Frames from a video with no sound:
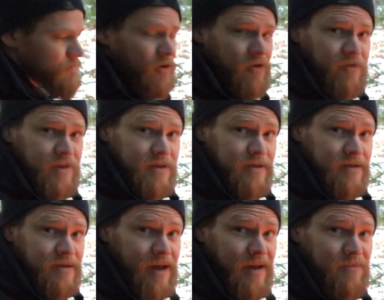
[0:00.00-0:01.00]
Perfect
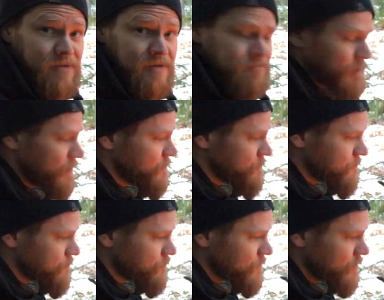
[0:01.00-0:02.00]
time to spend
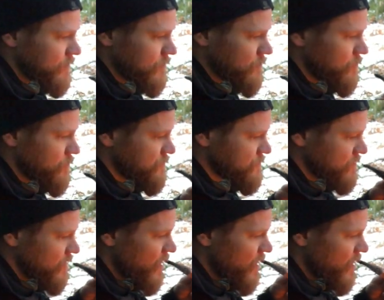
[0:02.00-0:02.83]
in the woods.